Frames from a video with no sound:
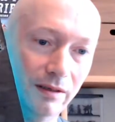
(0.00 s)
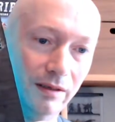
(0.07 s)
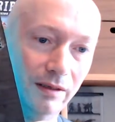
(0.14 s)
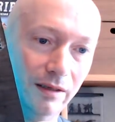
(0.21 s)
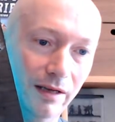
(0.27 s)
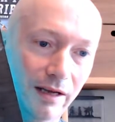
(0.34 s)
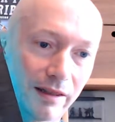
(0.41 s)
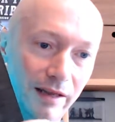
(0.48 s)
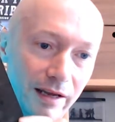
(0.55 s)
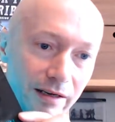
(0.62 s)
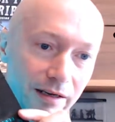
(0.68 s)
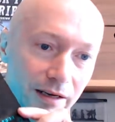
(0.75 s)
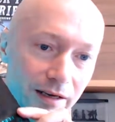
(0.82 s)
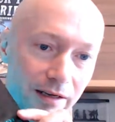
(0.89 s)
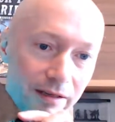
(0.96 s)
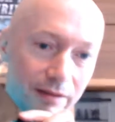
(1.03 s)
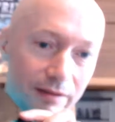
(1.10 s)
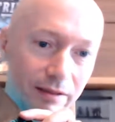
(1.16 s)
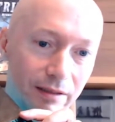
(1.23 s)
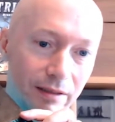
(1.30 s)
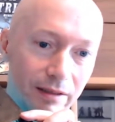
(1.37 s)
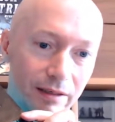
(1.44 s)
then
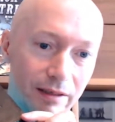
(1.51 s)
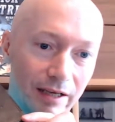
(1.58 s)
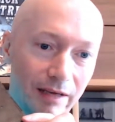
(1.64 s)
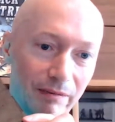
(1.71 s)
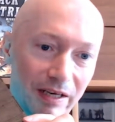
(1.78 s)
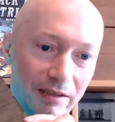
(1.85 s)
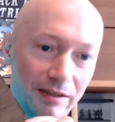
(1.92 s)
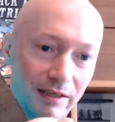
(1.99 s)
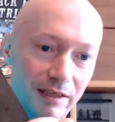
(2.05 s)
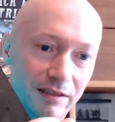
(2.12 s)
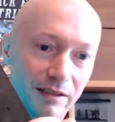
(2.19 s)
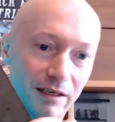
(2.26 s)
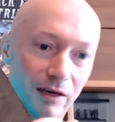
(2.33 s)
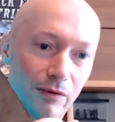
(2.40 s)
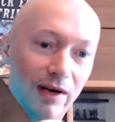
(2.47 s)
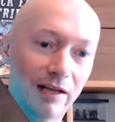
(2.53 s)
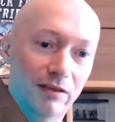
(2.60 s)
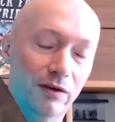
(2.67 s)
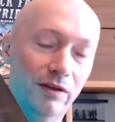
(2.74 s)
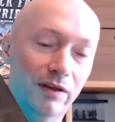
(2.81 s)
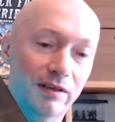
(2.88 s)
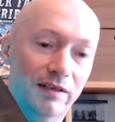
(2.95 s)
it makes it easier. And when
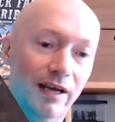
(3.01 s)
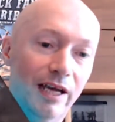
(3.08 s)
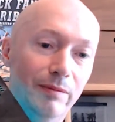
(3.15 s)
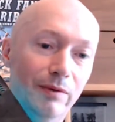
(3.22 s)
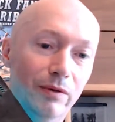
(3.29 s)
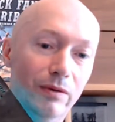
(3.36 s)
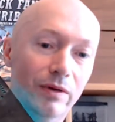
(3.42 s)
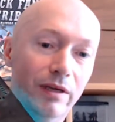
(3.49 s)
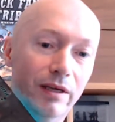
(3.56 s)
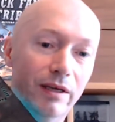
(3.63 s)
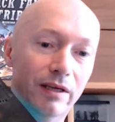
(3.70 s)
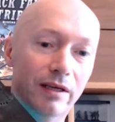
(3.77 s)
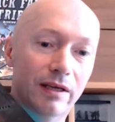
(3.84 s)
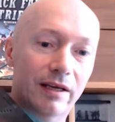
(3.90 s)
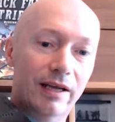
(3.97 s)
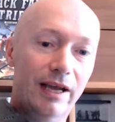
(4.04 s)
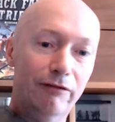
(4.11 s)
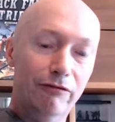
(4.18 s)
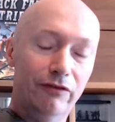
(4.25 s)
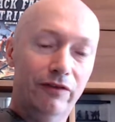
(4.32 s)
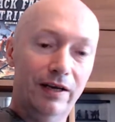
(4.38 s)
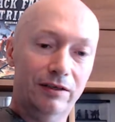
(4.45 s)
it's on the table, it
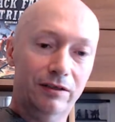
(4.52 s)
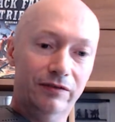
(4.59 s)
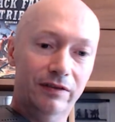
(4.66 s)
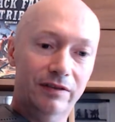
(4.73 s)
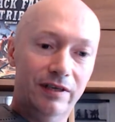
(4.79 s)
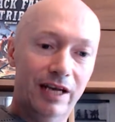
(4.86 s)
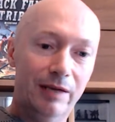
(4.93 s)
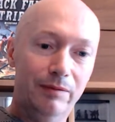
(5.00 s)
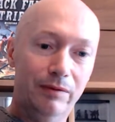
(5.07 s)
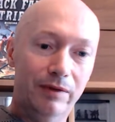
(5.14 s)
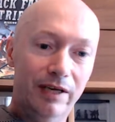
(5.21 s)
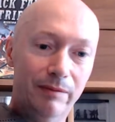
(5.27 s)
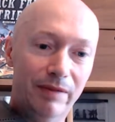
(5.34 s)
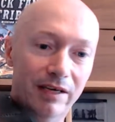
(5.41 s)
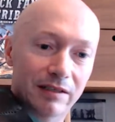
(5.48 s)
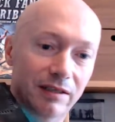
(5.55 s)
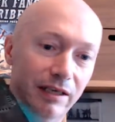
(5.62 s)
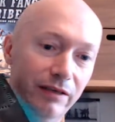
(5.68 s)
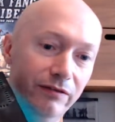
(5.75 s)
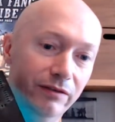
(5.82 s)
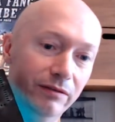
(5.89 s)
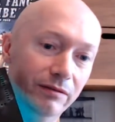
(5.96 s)
reflects off the table, and it makes it
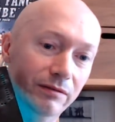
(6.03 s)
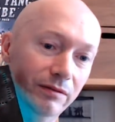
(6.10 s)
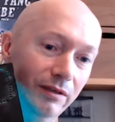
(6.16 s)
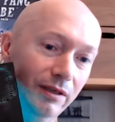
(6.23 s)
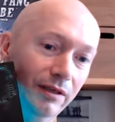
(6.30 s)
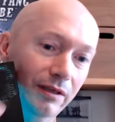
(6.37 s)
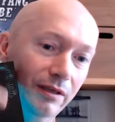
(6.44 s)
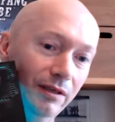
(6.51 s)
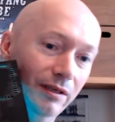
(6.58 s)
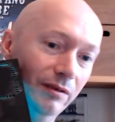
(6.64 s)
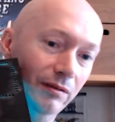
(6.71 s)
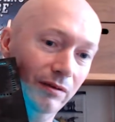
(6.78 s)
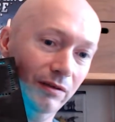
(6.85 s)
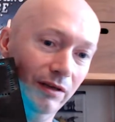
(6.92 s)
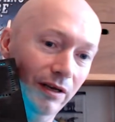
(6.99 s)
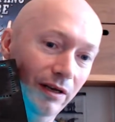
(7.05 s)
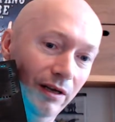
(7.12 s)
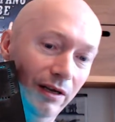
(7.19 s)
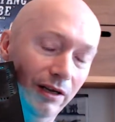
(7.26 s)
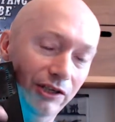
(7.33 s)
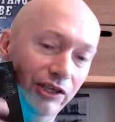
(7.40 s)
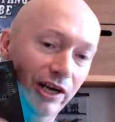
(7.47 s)
even
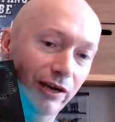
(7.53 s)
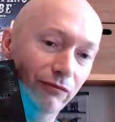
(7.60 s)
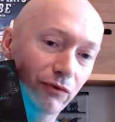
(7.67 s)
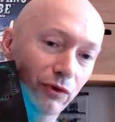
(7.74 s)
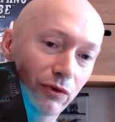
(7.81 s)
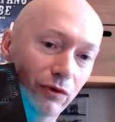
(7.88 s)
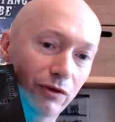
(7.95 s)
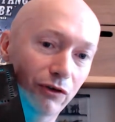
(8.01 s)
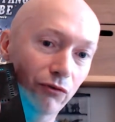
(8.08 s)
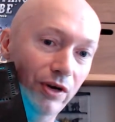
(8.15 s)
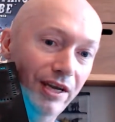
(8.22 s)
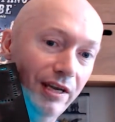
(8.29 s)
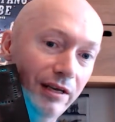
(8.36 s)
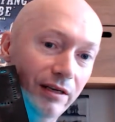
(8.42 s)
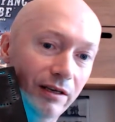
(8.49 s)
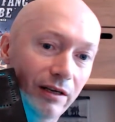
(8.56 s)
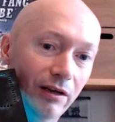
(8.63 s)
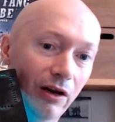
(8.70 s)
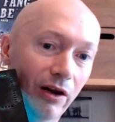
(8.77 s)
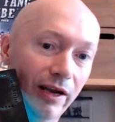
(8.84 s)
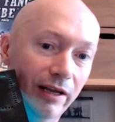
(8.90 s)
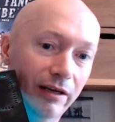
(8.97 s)
a general green
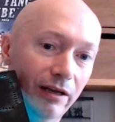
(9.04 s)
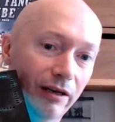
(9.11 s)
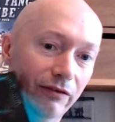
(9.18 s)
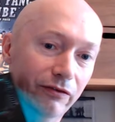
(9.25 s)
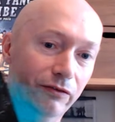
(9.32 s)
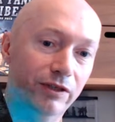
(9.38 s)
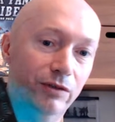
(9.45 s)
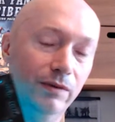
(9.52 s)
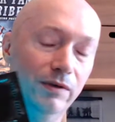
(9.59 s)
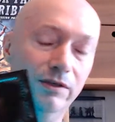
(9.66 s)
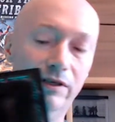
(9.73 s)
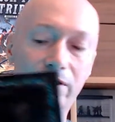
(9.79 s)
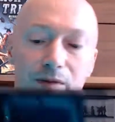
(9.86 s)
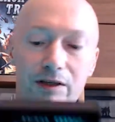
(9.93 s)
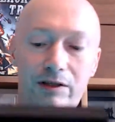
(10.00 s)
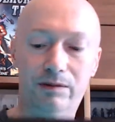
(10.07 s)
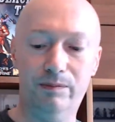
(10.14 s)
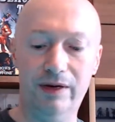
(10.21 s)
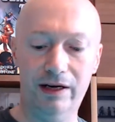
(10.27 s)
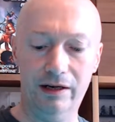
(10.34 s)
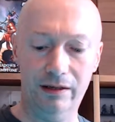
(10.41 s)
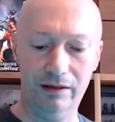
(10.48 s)
light coverage, which is much
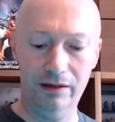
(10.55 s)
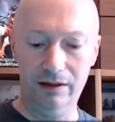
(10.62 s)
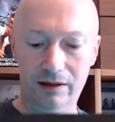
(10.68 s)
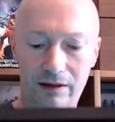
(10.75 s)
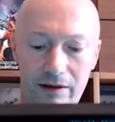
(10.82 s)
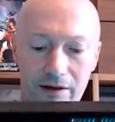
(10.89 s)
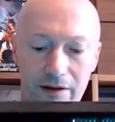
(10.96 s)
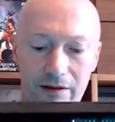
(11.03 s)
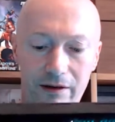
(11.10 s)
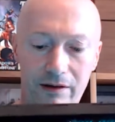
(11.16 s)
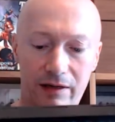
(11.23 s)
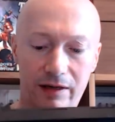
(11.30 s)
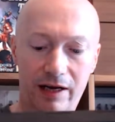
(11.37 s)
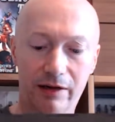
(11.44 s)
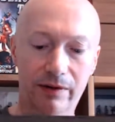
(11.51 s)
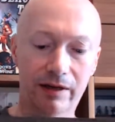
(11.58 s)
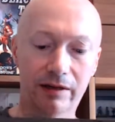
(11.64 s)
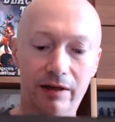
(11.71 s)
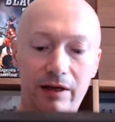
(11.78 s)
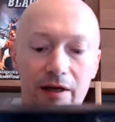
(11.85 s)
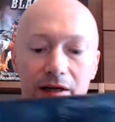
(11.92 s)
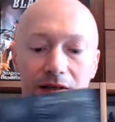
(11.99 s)
better, I think. Anyway,
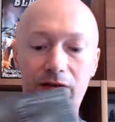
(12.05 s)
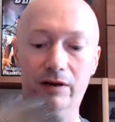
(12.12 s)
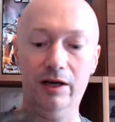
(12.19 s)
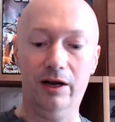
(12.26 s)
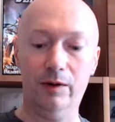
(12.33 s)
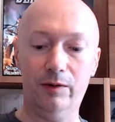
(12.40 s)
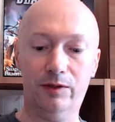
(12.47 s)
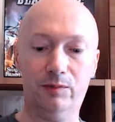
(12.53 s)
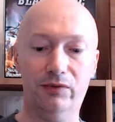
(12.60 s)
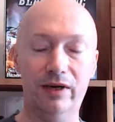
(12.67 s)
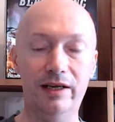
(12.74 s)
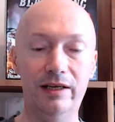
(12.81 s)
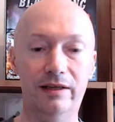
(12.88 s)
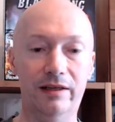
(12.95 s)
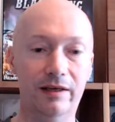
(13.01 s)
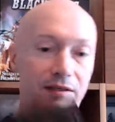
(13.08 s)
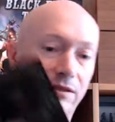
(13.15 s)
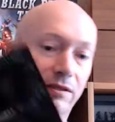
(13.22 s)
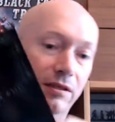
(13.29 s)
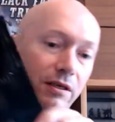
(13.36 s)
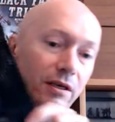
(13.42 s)
so I sprayed this